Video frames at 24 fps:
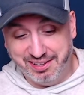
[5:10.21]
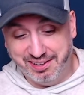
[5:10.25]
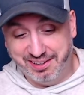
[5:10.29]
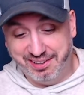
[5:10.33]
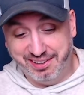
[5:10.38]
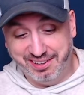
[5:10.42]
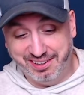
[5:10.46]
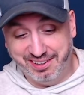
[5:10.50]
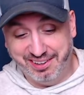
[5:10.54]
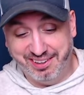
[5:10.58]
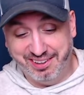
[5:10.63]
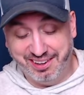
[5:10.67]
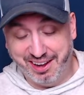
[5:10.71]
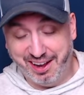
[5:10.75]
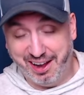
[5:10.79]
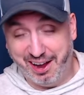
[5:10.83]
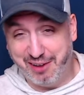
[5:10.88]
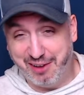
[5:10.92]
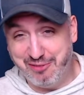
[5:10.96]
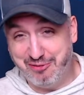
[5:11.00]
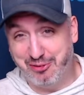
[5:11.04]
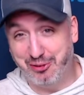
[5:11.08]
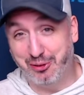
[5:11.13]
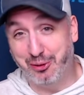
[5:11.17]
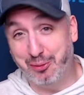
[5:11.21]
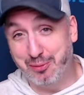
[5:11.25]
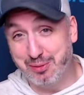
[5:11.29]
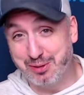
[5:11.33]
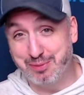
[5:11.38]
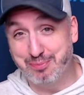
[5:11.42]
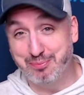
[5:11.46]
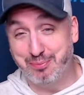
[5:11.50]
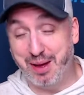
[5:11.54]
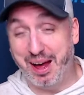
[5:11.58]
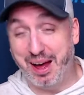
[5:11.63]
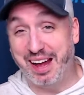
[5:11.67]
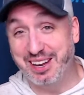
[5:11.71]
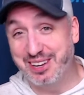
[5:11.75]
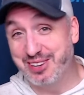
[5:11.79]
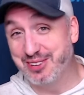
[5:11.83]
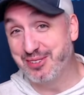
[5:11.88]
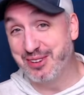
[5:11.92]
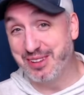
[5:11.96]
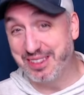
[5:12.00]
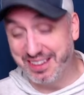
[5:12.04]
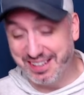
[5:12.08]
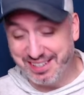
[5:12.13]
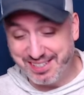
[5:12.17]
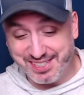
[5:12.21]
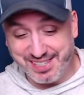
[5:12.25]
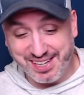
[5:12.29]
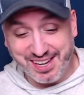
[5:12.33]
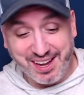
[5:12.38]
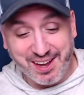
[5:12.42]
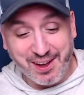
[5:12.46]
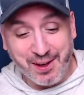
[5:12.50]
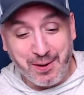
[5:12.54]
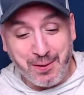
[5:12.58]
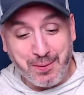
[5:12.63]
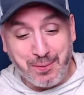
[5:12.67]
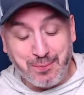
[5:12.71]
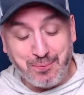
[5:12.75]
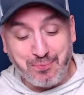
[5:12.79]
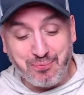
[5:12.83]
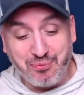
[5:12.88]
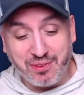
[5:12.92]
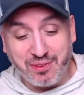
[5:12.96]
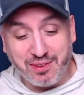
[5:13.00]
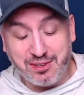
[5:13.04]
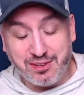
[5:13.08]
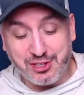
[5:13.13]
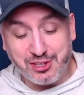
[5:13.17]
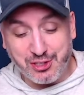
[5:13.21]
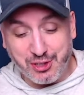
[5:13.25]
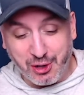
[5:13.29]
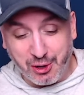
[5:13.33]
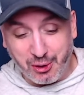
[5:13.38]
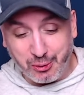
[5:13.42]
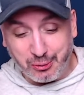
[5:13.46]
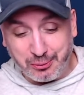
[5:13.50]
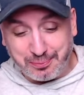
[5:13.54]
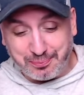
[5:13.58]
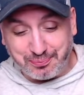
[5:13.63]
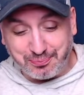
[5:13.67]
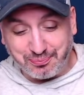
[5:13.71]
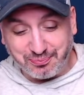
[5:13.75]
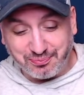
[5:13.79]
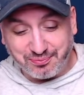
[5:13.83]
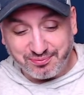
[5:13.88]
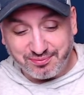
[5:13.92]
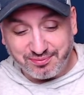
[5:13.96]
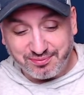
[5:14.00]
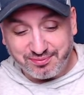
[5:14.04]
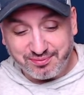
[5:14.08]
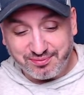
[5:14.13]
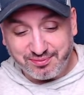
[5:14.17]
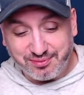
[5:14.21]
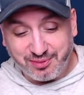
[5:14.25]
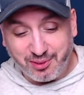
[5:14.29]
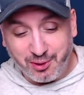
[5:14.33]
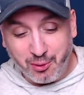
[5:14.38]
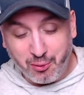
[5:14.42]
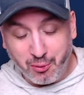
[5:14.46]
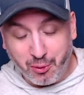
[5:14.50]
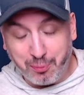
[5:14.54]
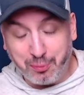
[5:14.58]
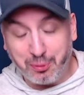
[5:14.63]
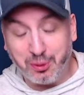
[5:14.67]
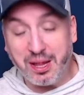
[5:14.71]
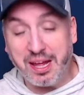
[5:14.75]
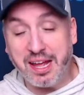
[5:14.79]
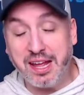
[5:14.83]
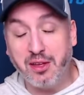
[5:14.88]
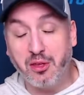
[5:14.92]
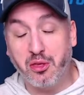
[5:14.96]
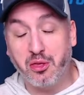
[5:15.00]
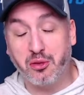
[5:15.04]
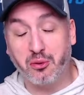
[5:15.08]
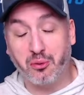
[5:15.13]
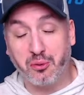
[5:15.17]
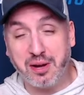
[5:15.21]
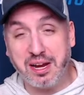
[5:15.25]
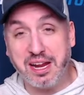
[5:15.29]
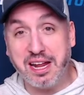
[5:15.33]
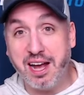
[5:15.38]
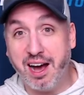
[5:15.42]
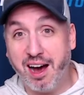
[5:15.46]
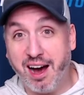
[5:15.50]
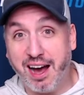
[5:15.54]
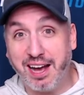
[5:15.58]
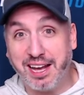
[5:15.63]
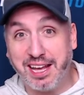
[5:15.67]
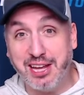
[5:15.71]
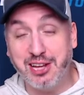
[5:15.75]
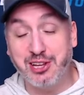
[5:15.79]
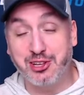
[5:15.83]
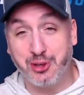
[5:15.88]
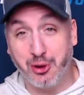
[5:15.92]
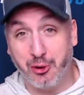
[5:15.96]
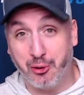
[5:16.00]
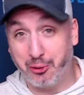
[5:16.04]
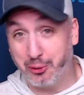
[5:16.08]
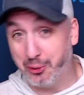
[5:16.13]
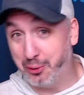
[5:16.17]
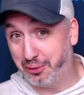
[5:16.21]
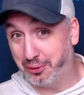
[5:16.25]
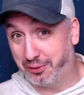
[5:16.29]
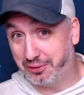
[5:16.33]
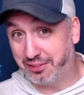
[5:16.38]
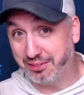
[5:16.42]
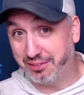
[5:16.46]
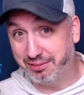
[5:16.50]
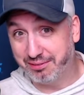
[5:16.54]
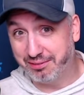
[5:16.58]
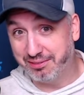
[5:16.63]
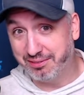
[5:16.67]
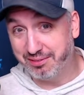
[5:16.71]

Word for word: I feel almost bad doing this. So we're playing three hockey totals.